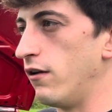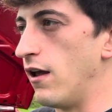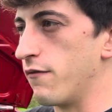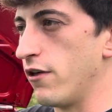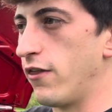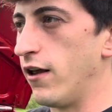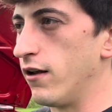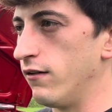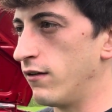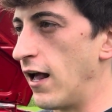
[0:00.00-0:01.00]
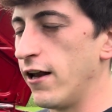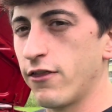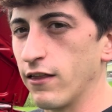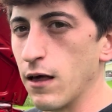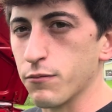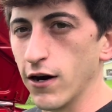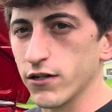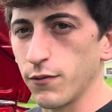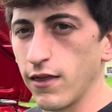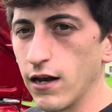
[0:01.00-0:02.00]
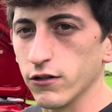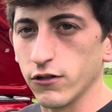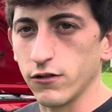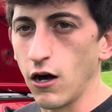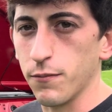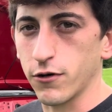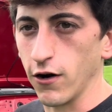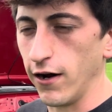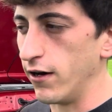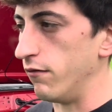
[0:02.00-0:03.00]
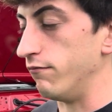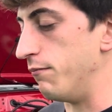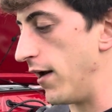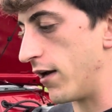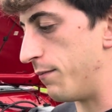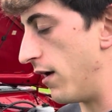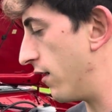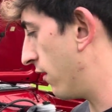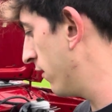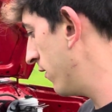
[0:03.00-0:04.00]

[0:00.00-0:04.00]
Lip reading: Anything that breaks with it, I'll just upgrade and make it better.